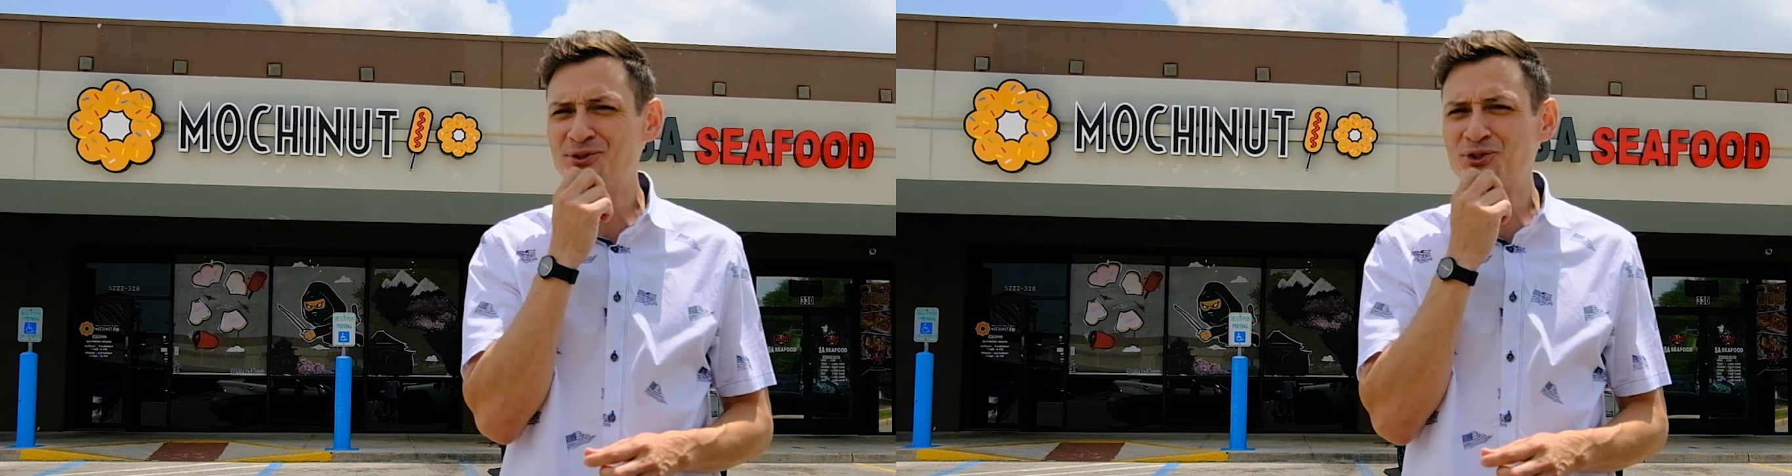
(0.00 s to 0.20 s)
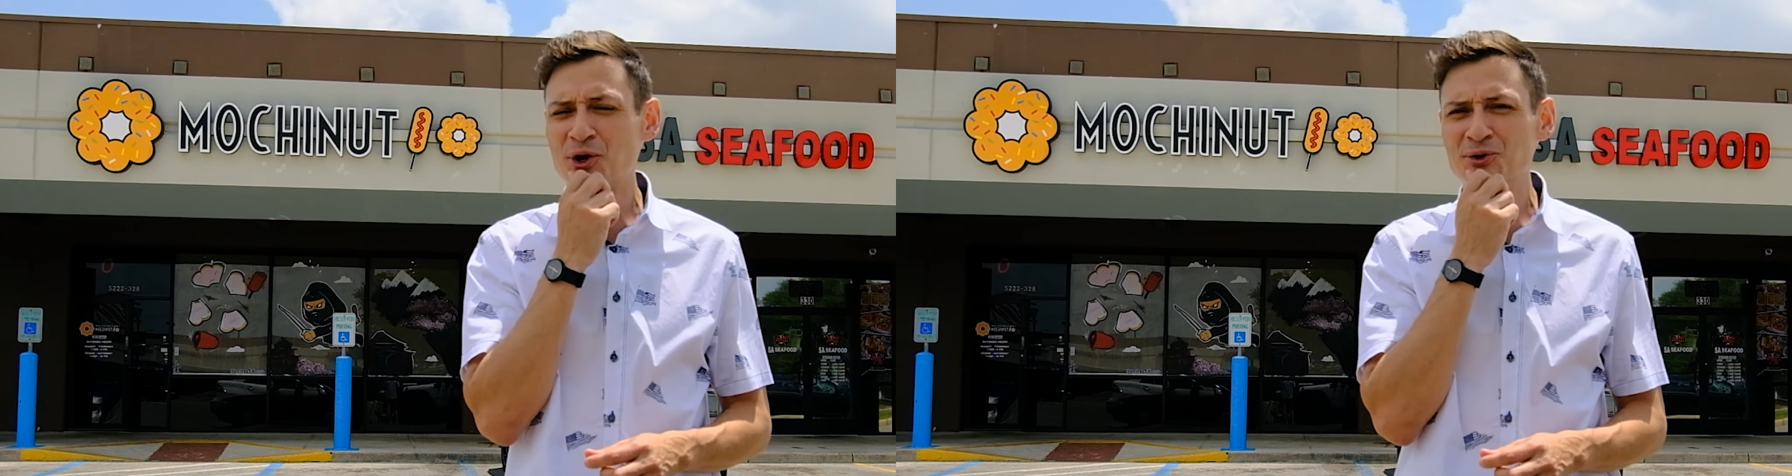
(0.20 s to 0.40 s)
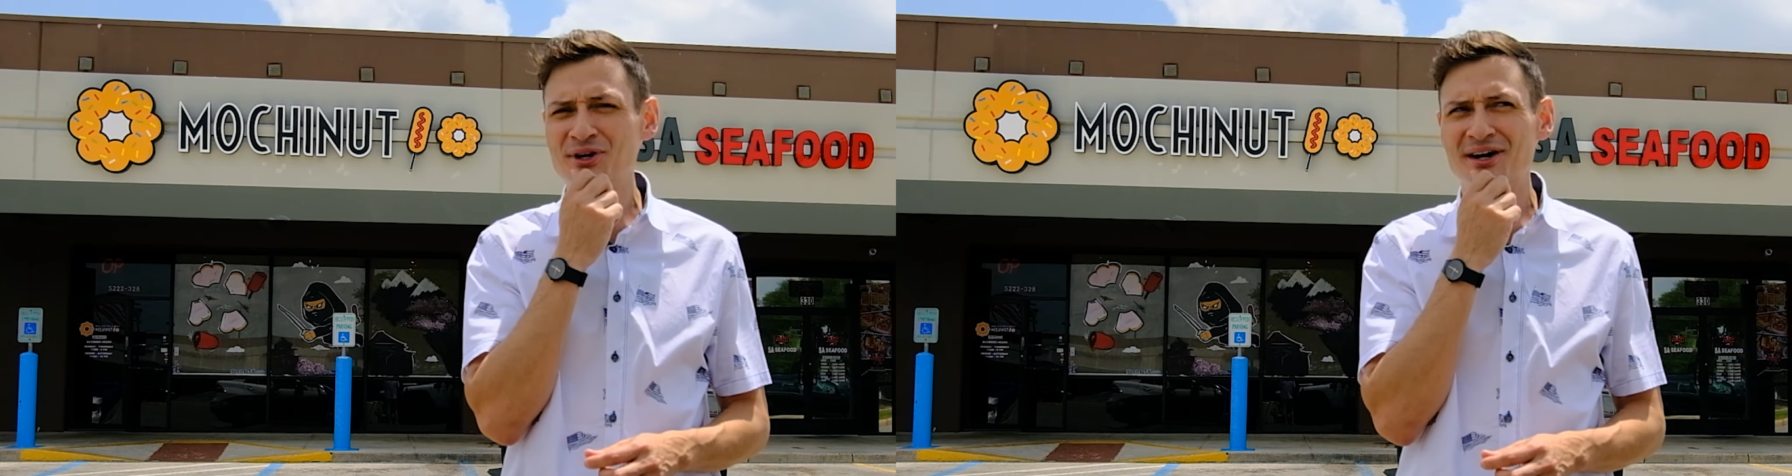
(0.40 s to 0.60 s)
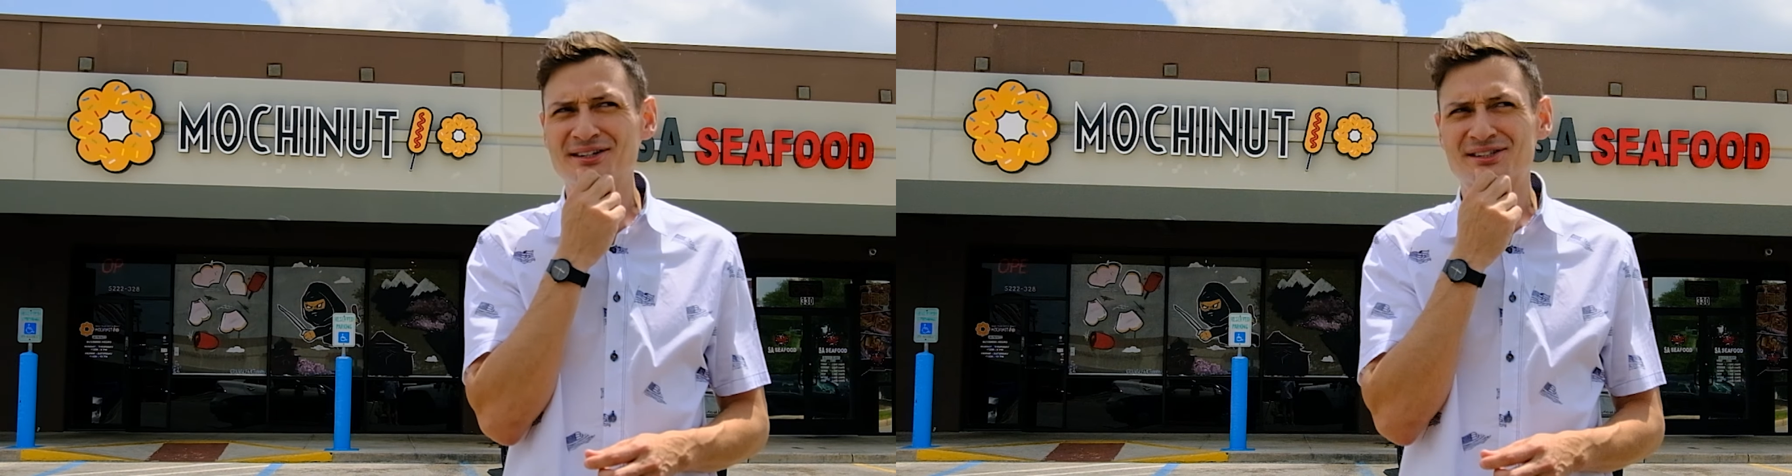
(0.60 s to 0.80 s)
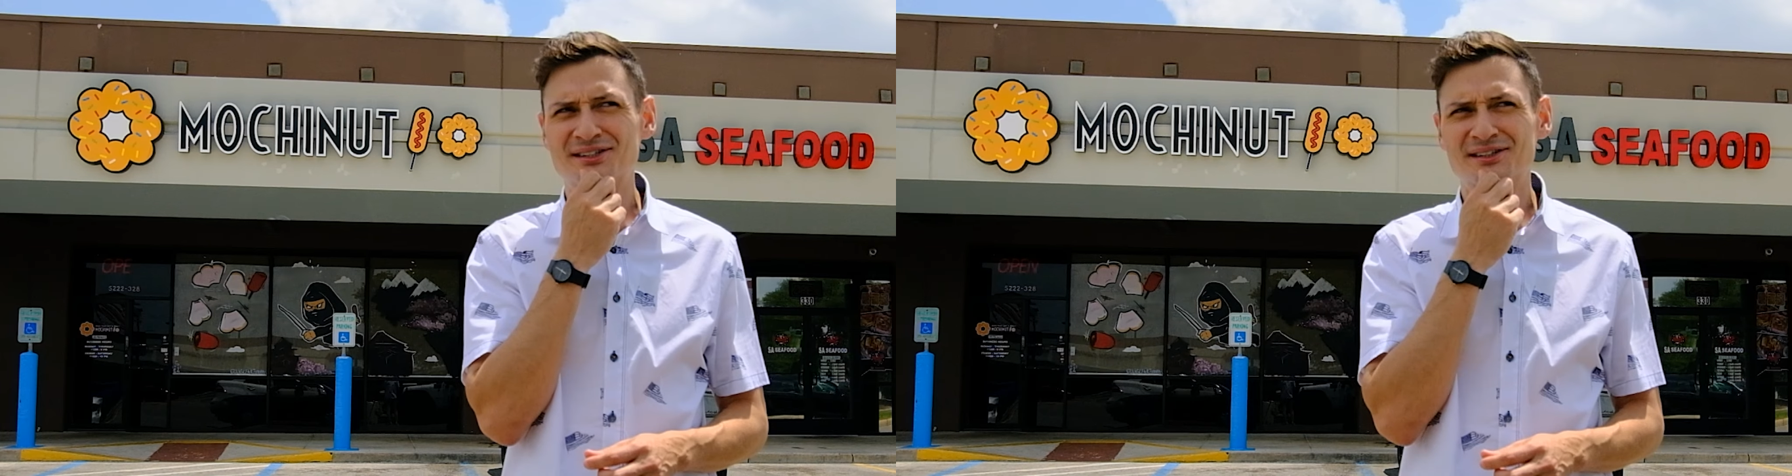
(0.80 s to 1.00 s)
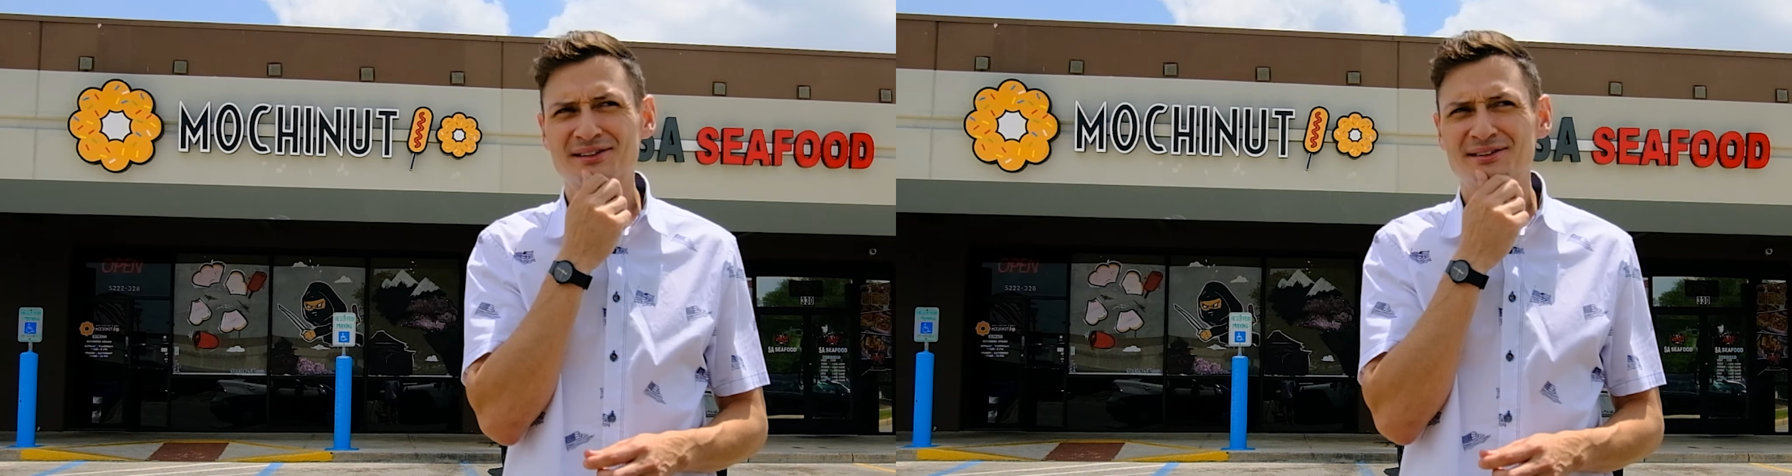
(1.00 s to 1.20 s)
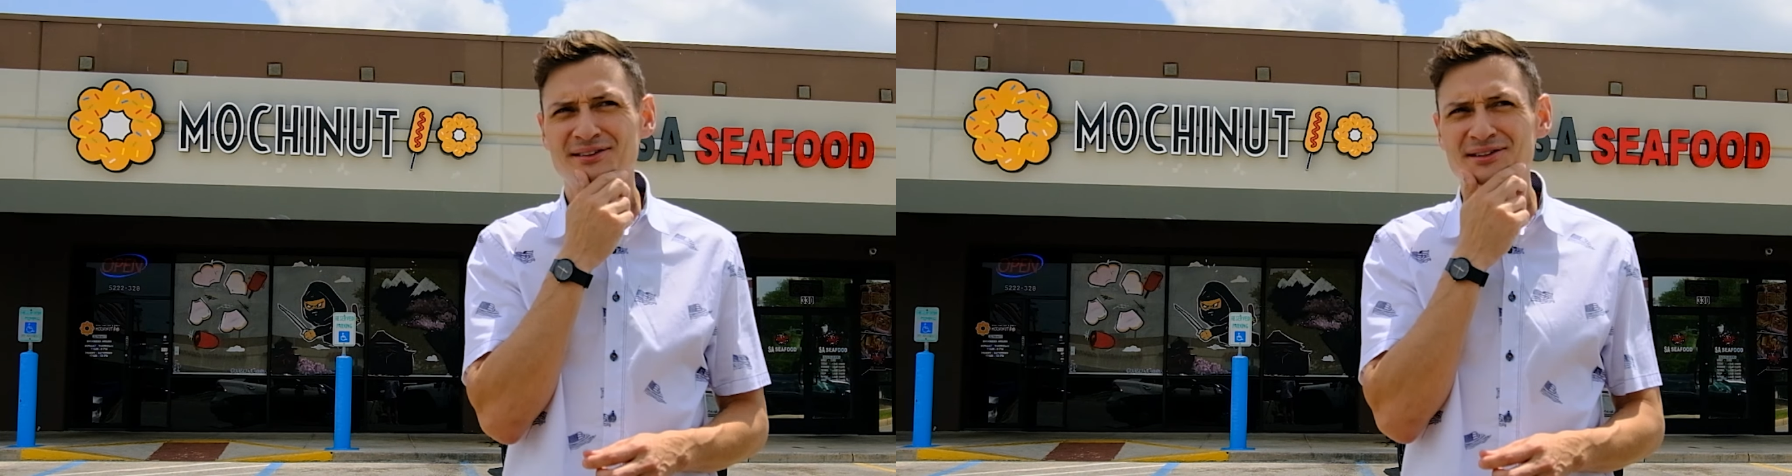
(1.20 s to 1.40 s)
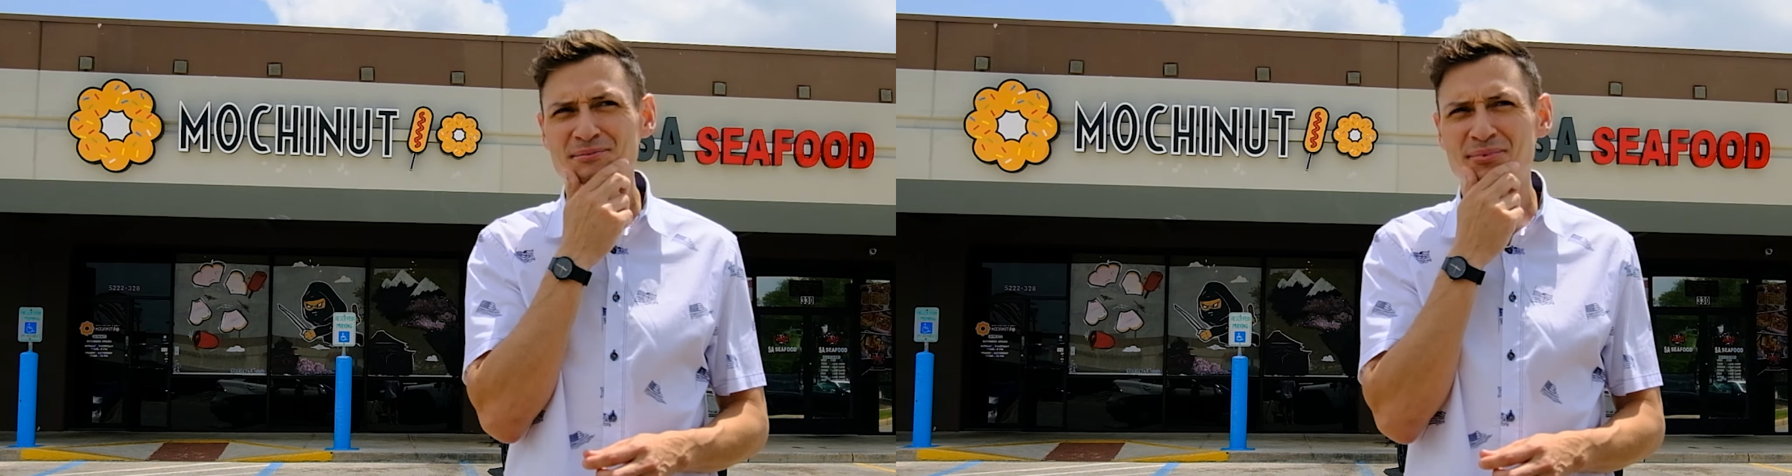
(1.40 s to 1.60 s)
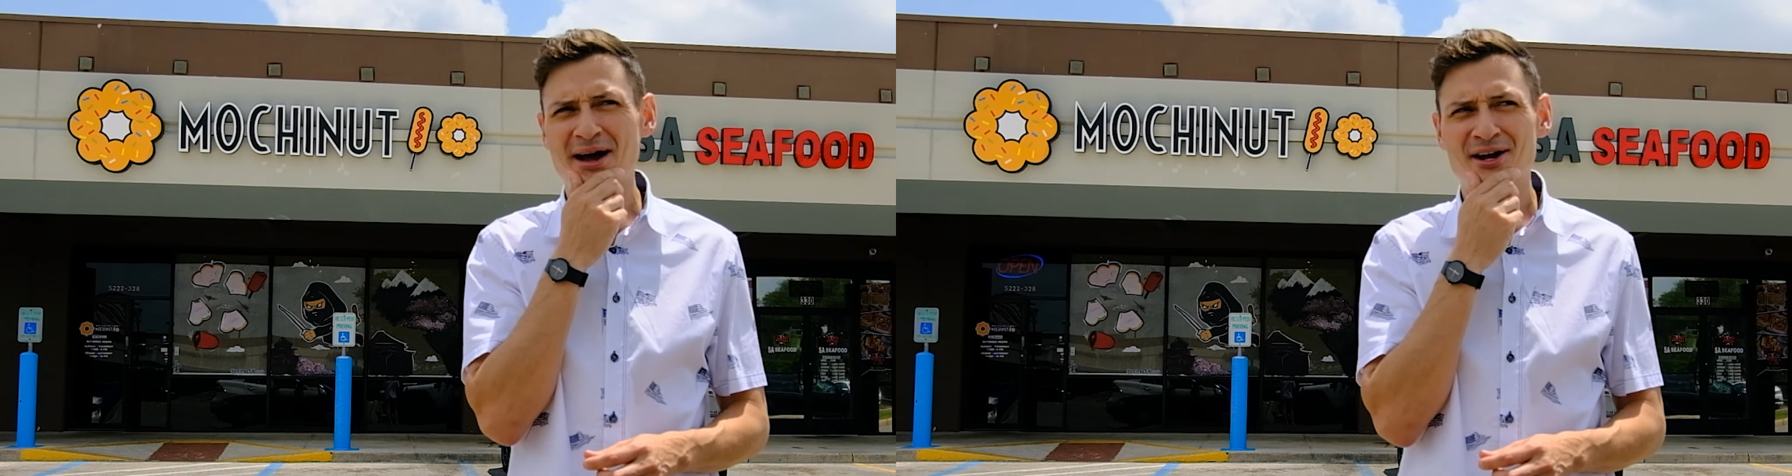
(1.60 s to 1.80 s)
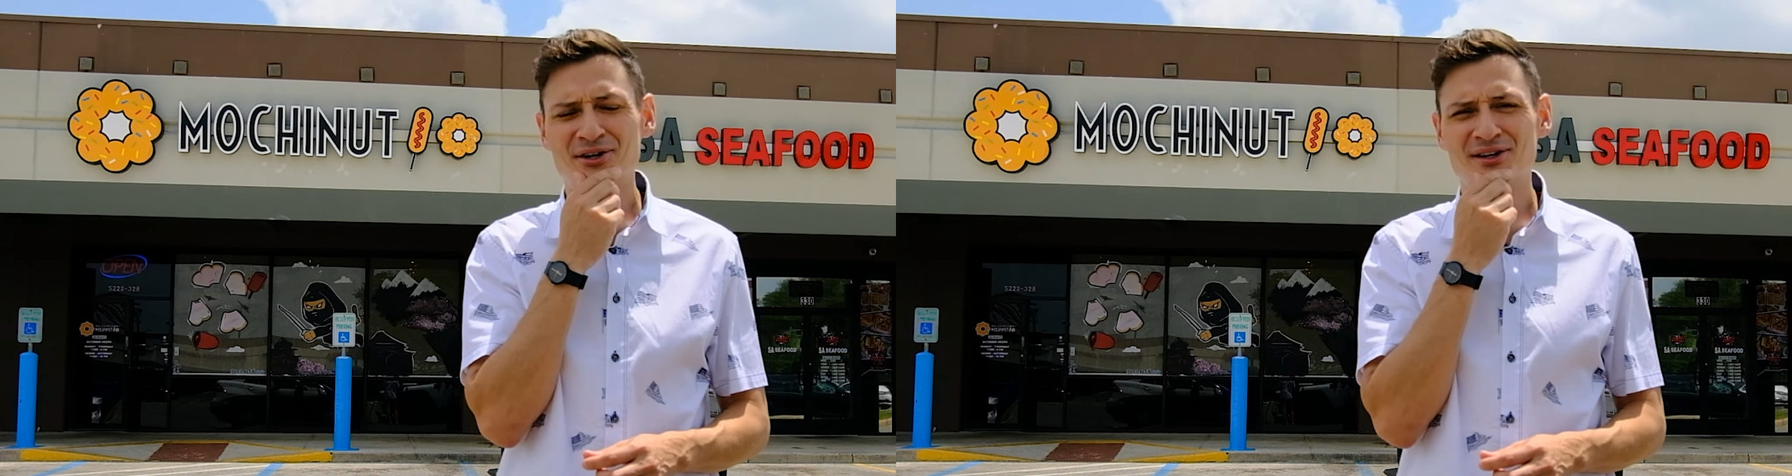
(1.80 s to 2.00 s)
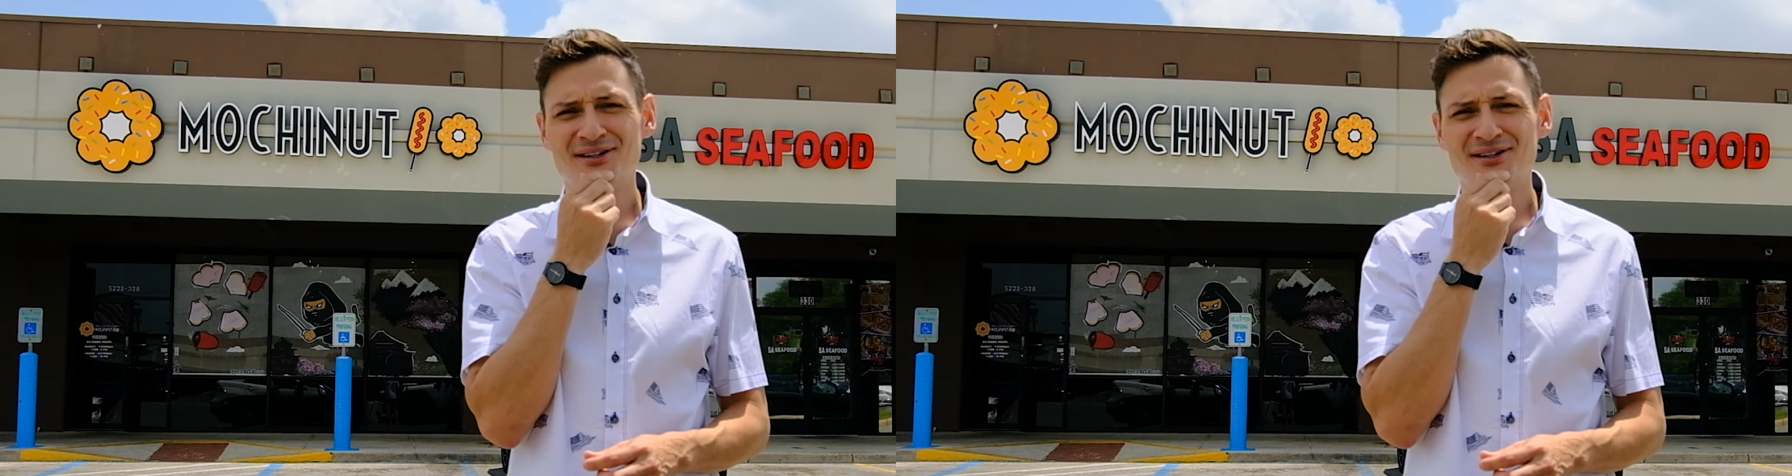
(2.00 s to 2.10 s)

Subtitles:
donut batter.